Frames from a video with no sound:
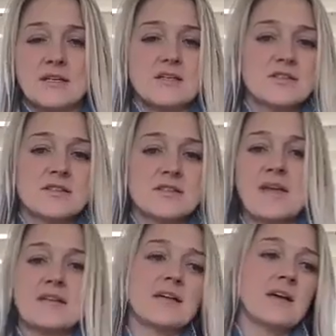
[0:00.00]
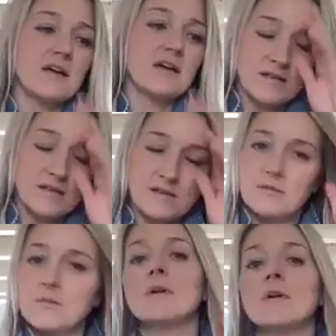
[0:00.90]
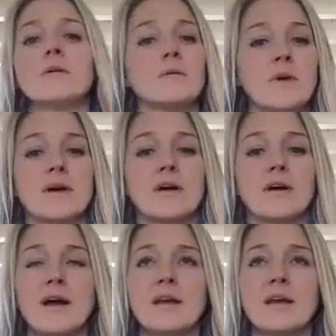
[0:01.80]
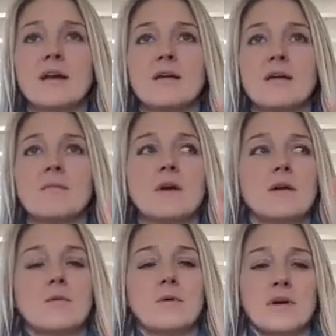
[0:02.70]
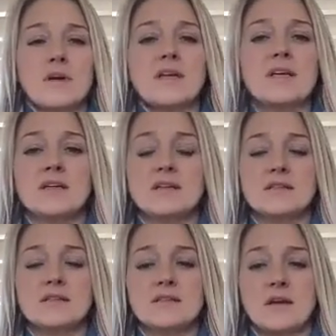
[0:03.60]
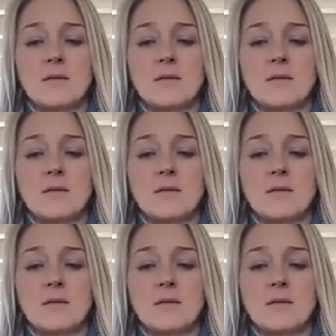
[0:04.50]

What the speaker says: just depending on, where I am, where he is,